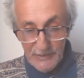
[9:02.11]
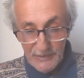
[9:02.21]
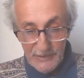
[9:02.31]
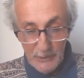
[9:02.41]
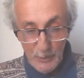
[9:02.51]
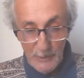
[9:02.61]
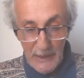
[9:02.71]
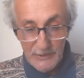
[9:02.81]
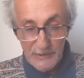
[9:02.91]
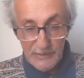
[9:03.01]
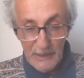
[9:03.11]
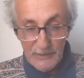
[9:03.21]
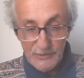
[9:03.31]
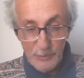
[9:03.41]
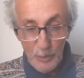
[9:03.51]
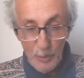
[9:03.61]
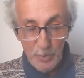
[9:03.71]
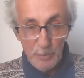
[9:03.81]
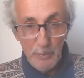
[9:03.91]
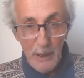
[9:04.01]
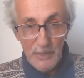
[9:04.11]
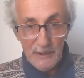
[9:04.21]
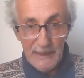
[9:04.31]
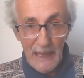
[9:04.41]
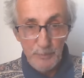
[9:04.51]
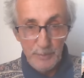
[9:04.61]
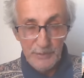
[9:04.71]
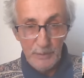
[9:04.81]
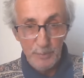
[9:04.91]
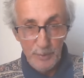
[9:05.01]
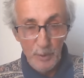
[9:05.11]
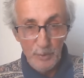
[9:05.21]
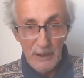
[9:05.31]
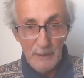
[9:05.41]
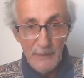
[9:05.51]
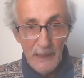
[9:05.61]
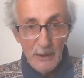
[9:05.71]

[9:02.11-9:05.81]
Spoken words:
that he created a so-called mother capital program,